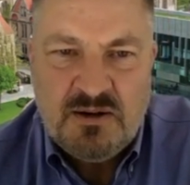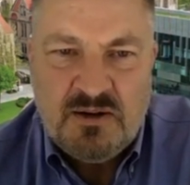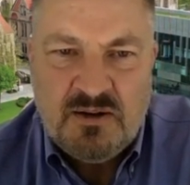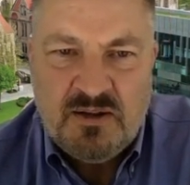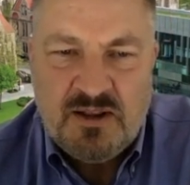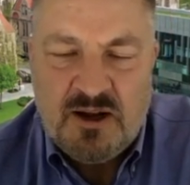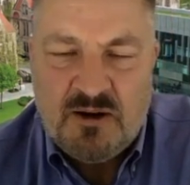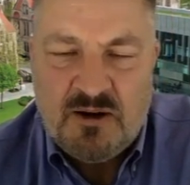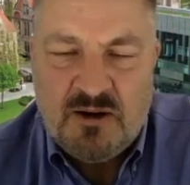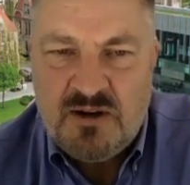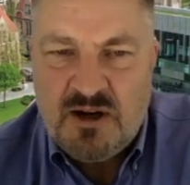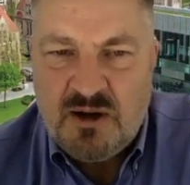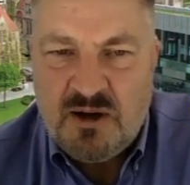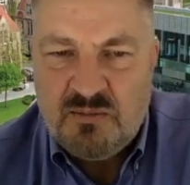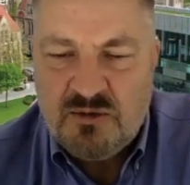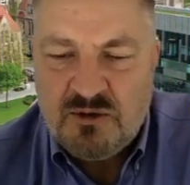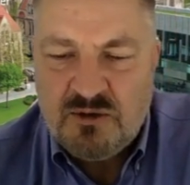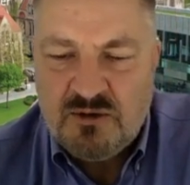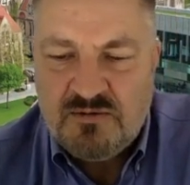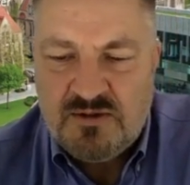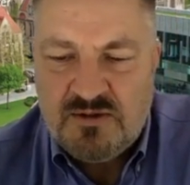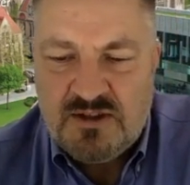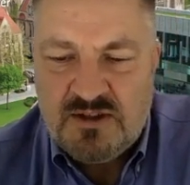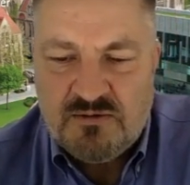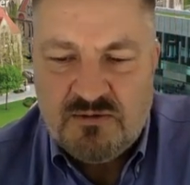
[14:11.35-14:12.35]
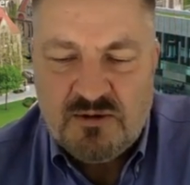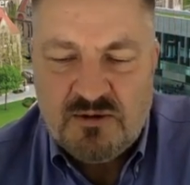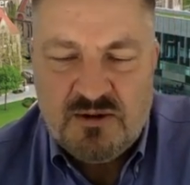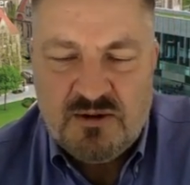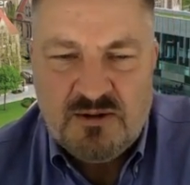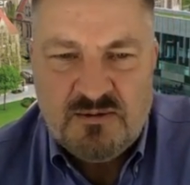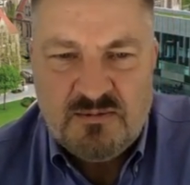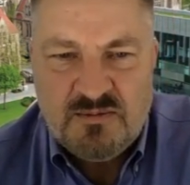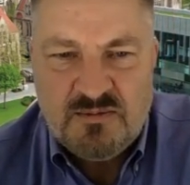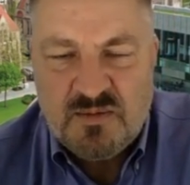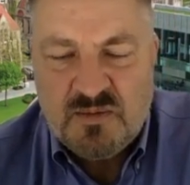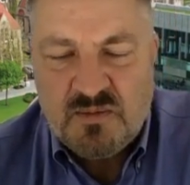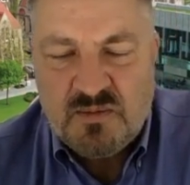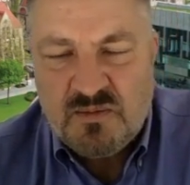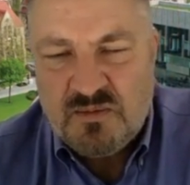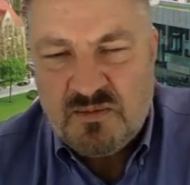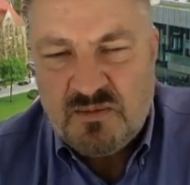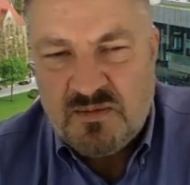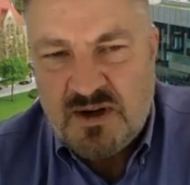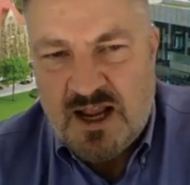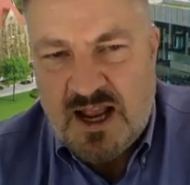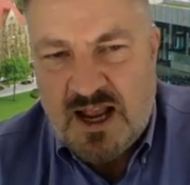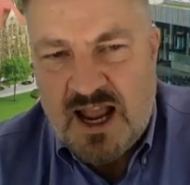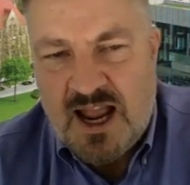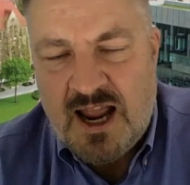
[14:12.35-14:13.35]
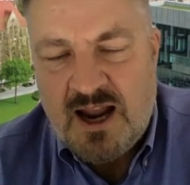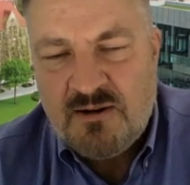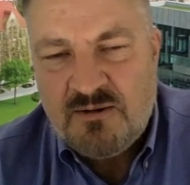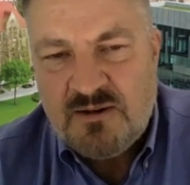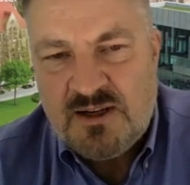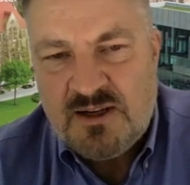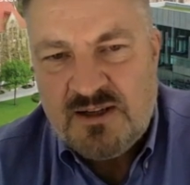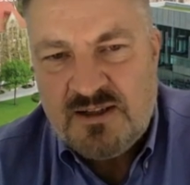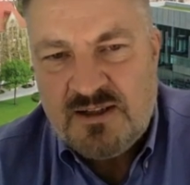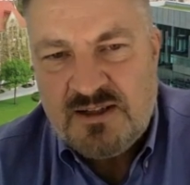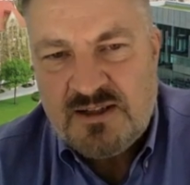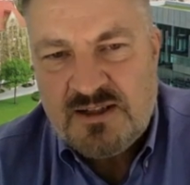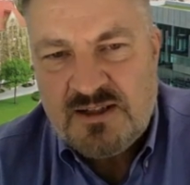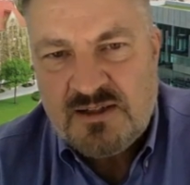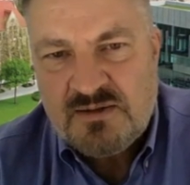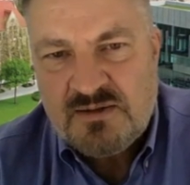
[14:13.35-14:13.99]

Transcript: there are a number of different areas